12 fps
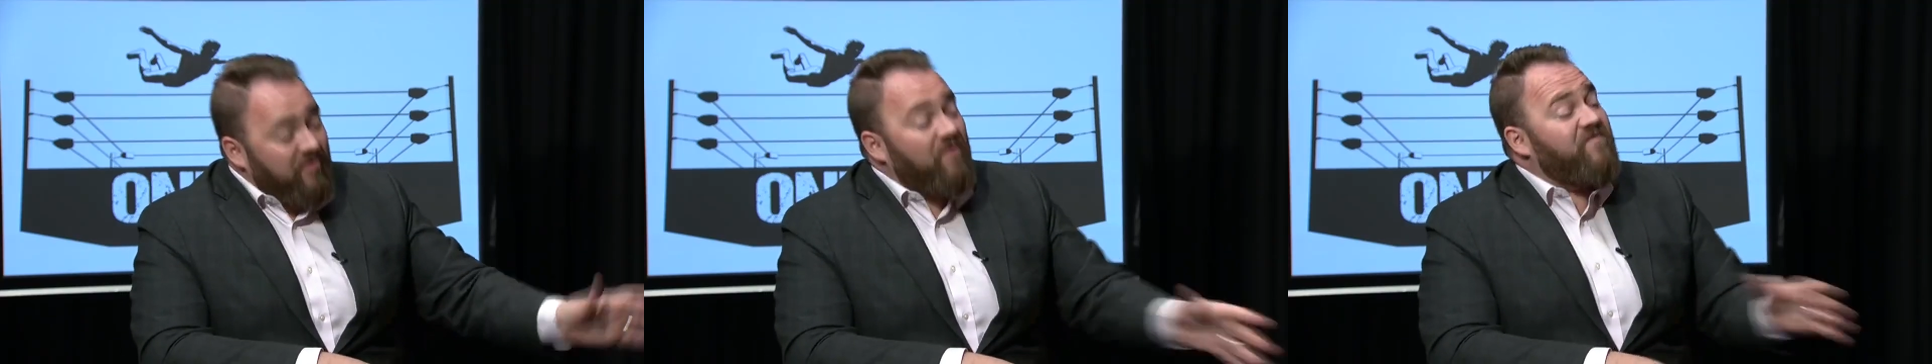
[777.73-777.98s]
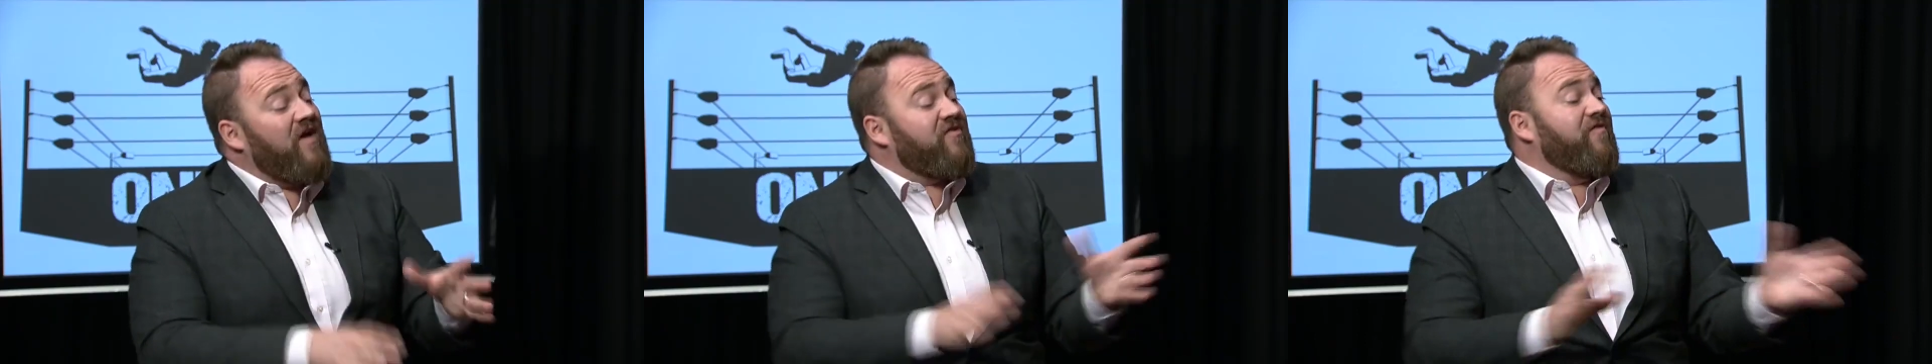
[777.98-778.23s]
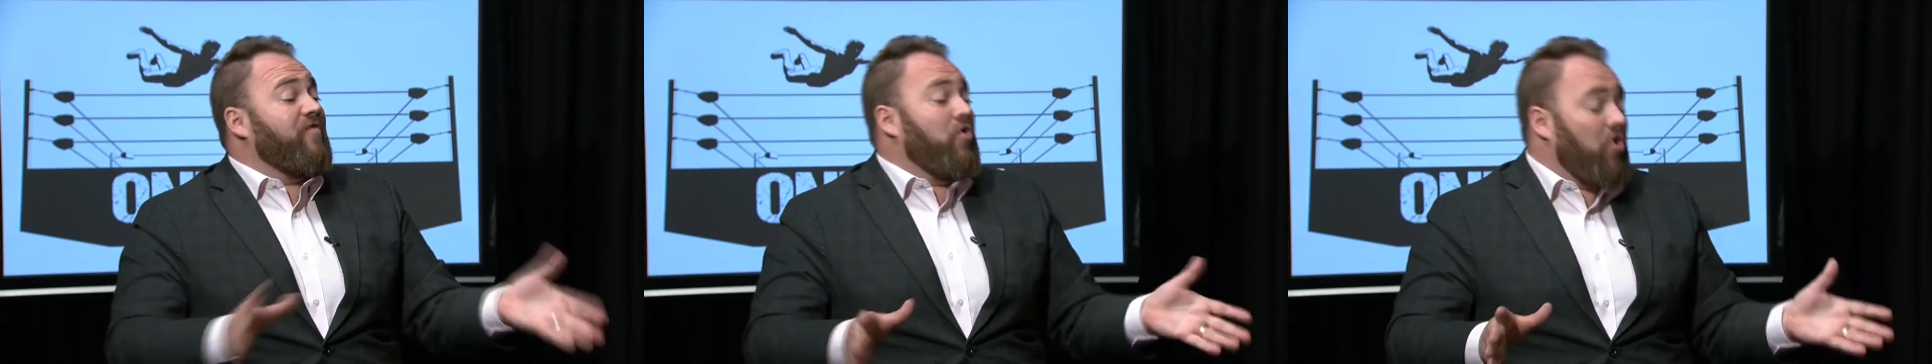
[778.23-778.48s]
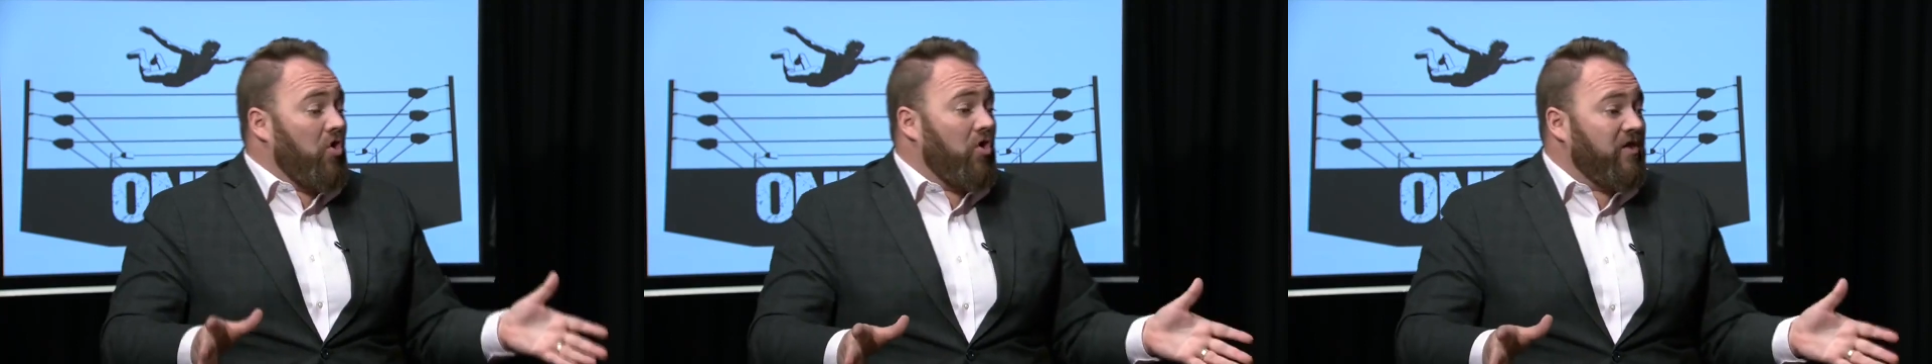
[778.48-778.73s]
that Festival
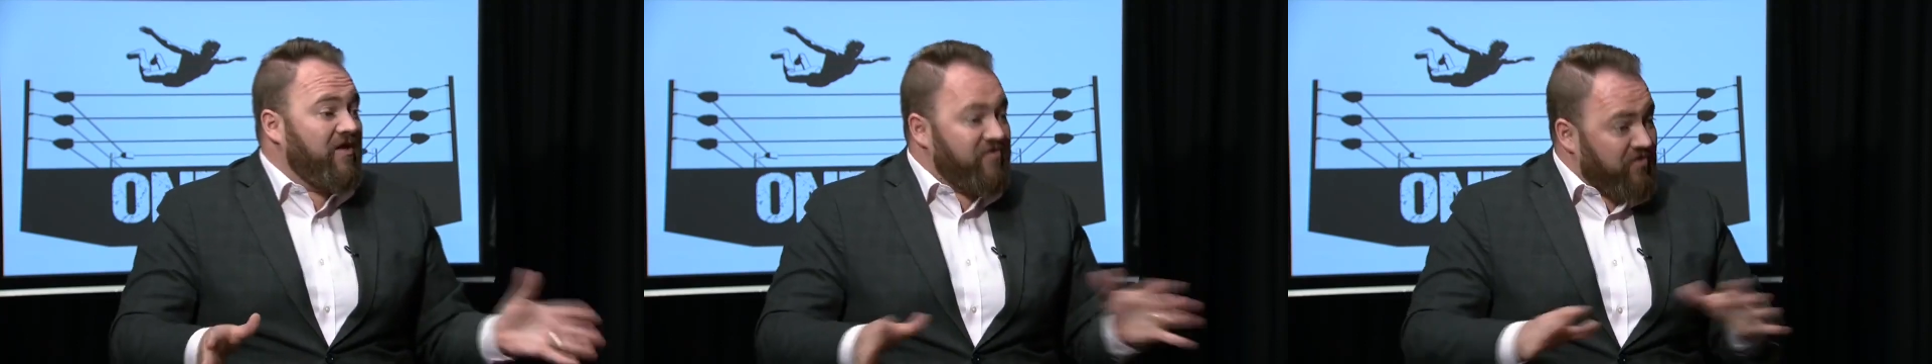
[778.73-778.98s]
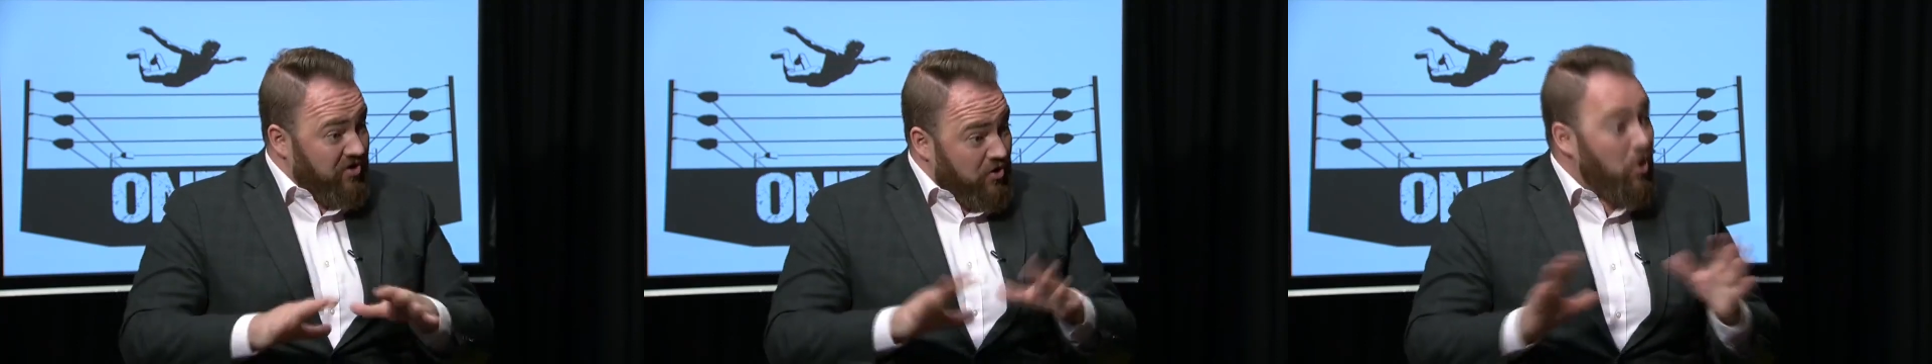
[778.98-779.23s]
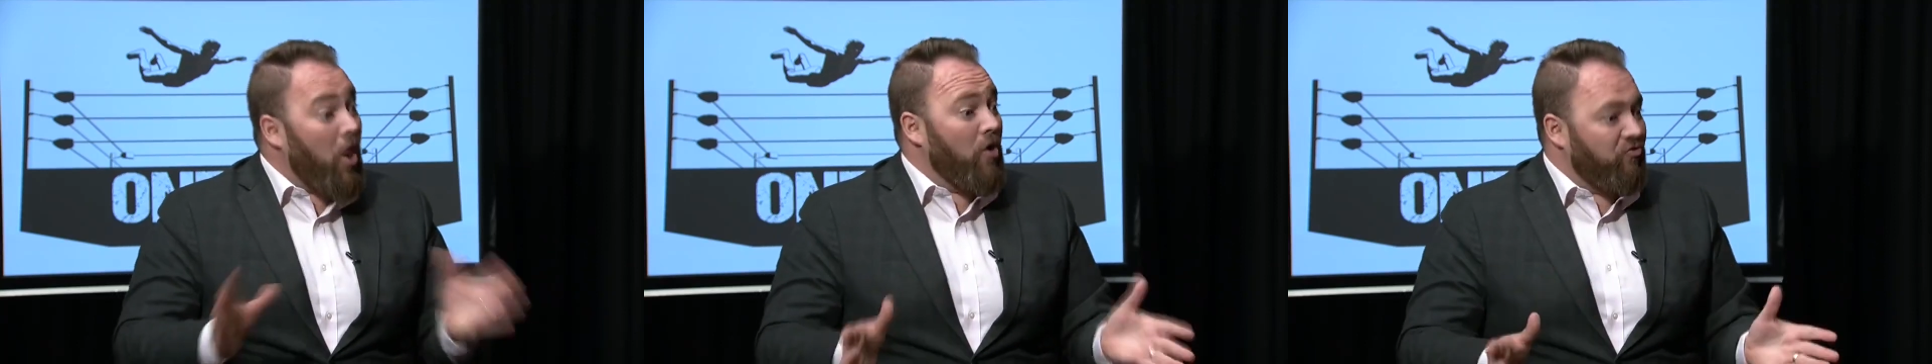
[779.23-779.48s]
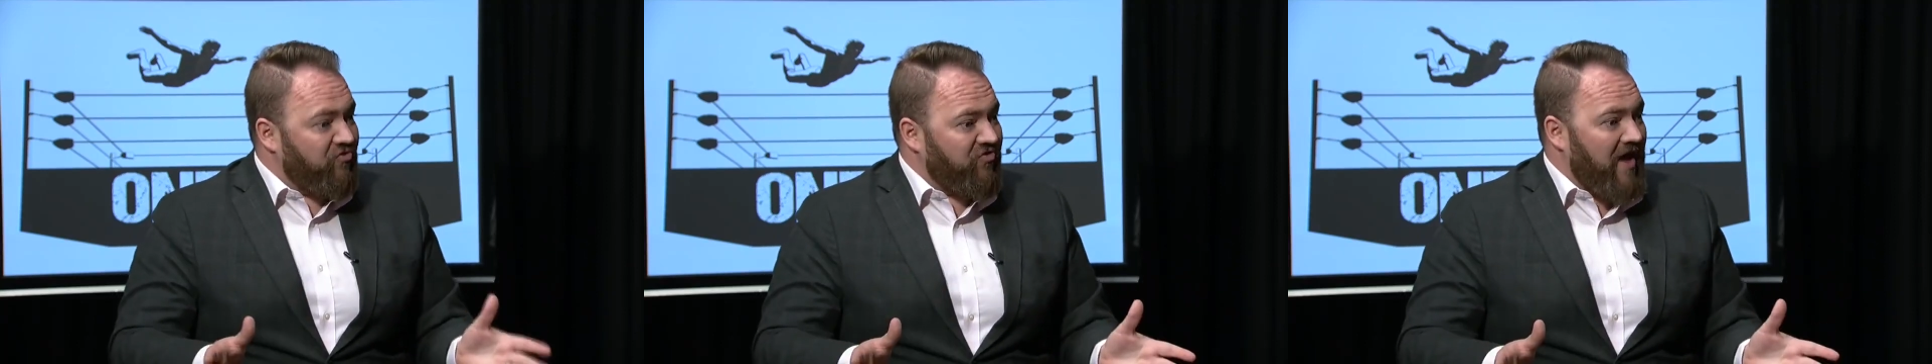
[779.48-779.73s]
Hall is going to
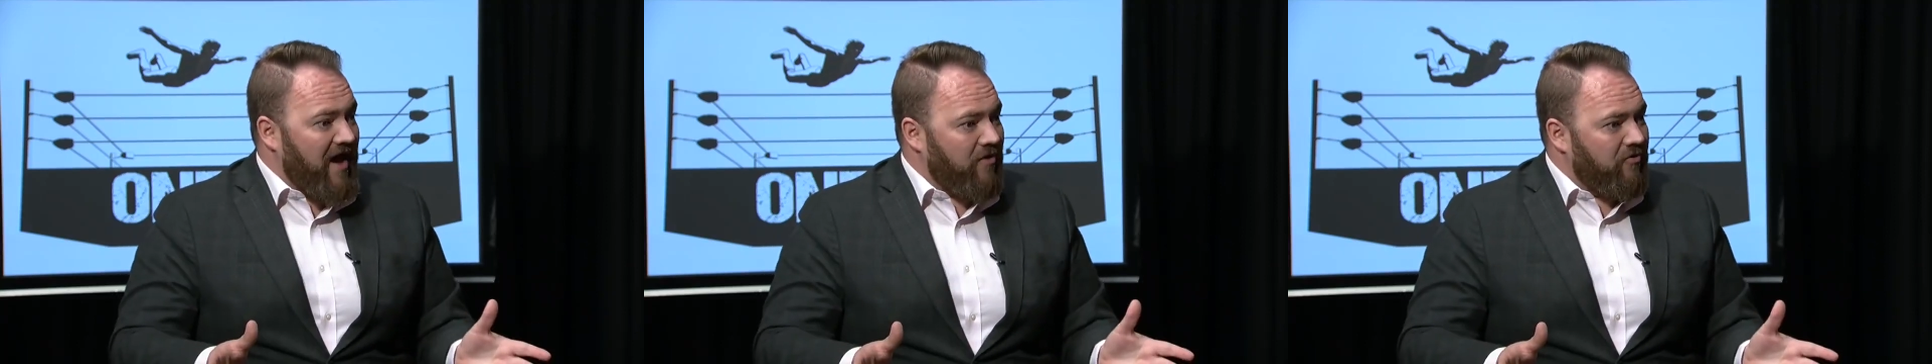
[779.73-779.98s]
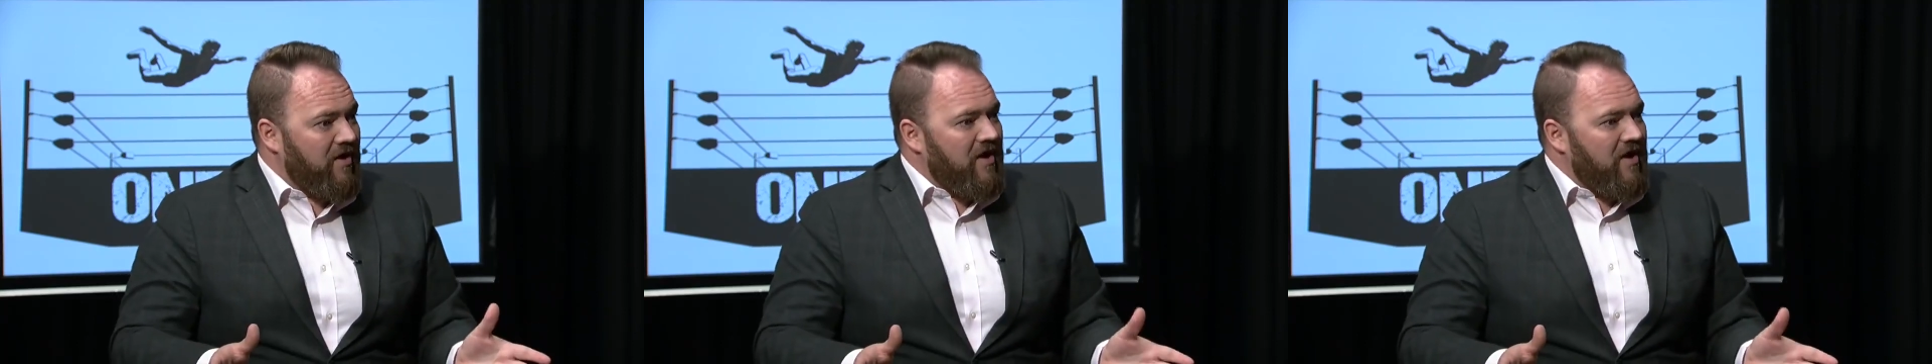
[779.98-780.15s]
close down.